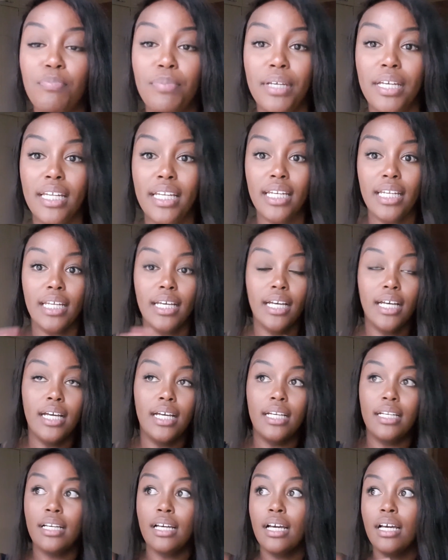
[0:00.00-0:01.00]
been
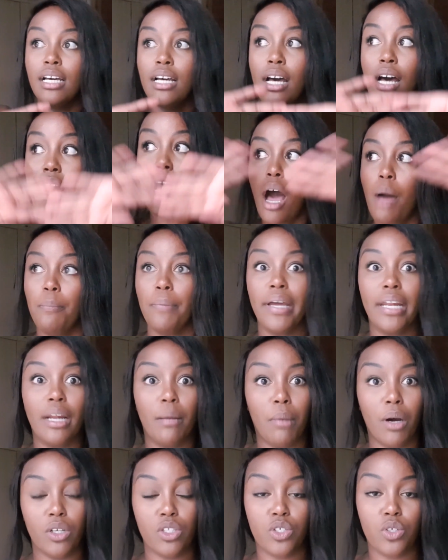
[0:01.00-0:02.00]
up and
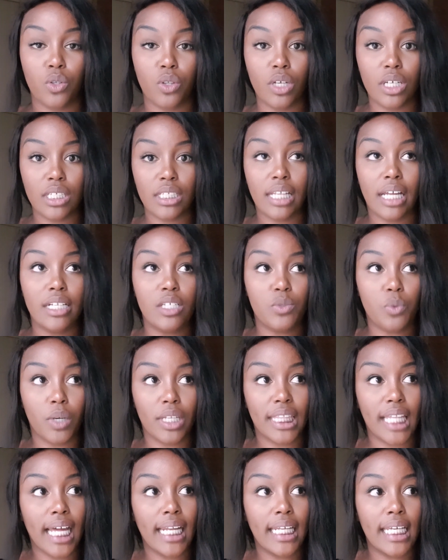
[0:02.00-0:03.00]
about, so that is
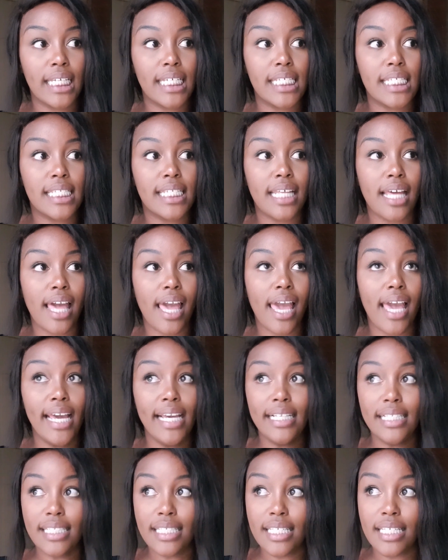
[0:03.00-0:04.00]
what? That is
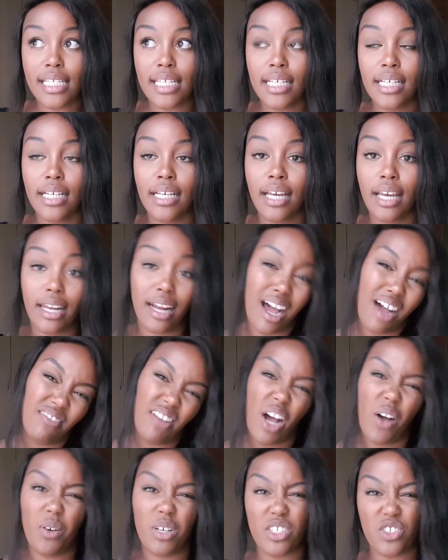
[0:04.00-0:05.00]
8.5
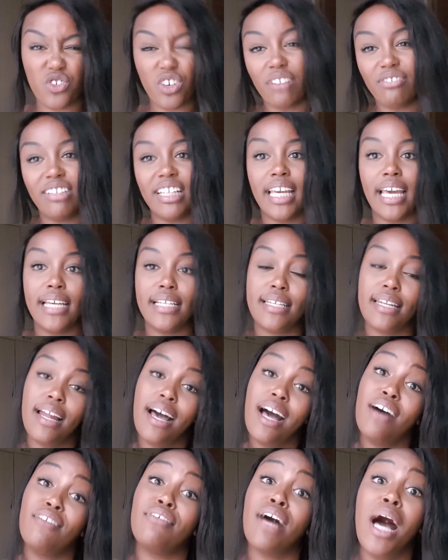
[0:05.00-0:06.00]
hours, roughly
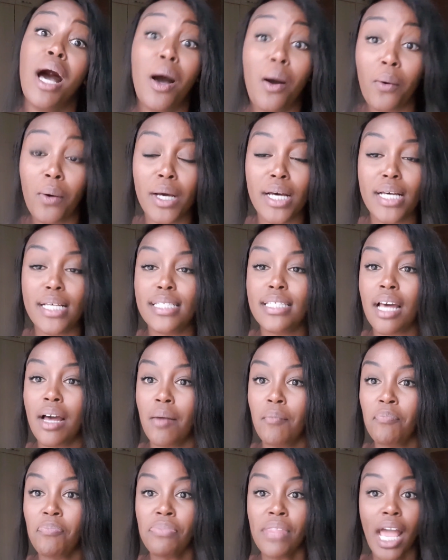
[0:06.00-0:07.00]
8.5 hours.
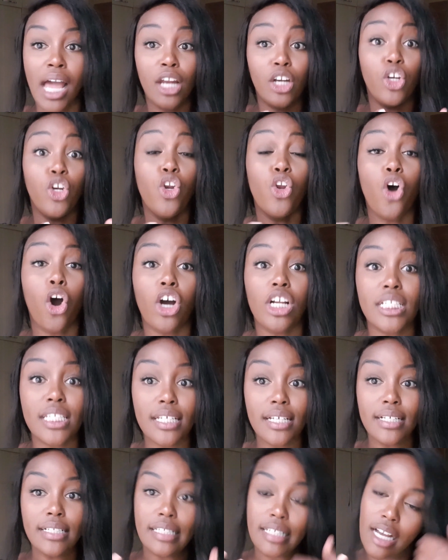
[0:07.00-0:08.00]
Not
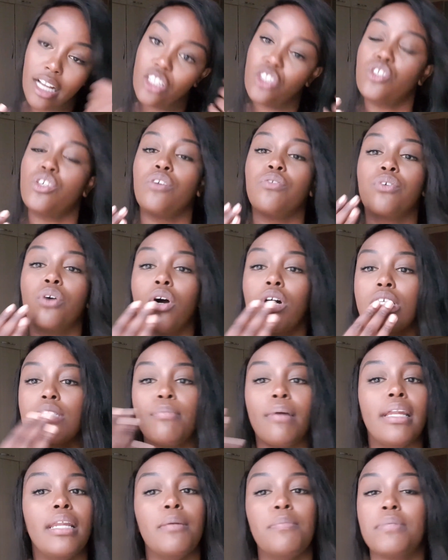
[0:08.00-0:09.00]
touched. Of course,
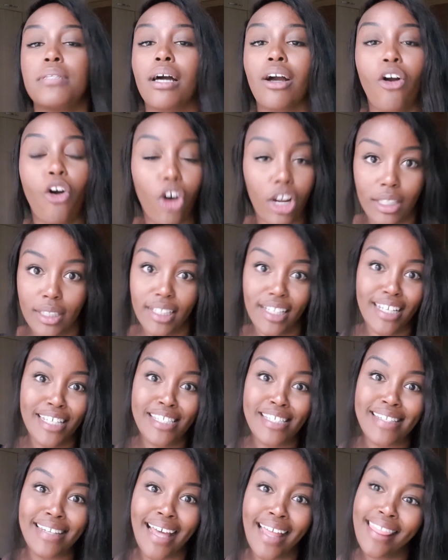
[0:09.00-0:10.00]
my lips are gone.
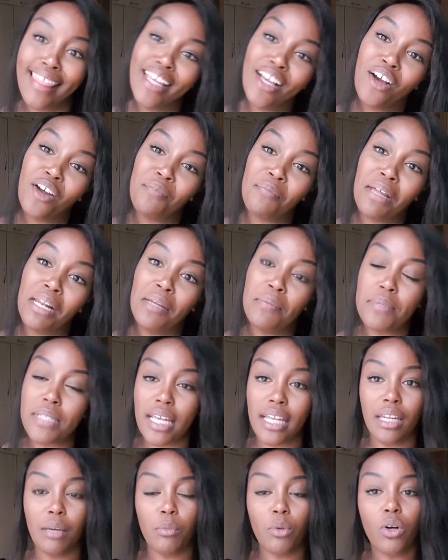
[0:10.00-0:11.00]
There's nothing on my lips
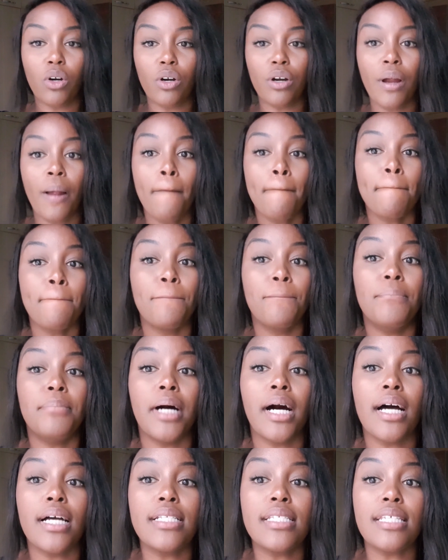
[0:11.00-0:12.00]
anymore.
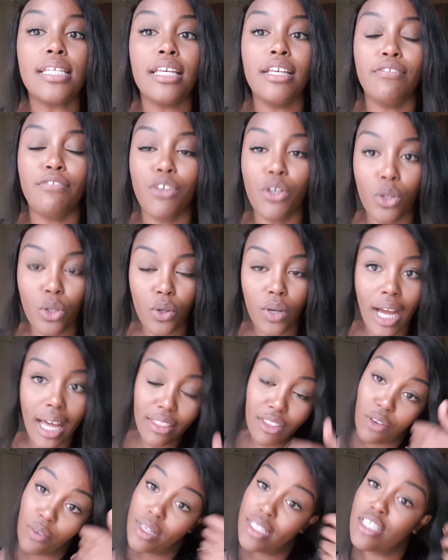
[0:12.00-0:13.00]
But if you look
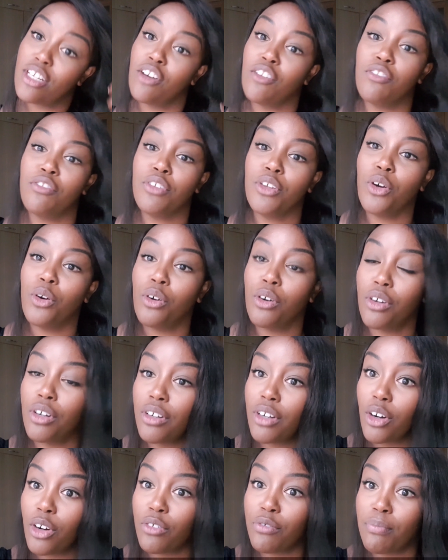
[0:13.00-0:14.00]
at the rest of
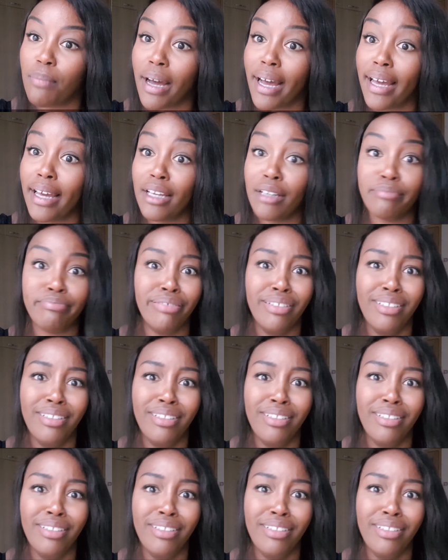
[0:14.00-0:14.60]
my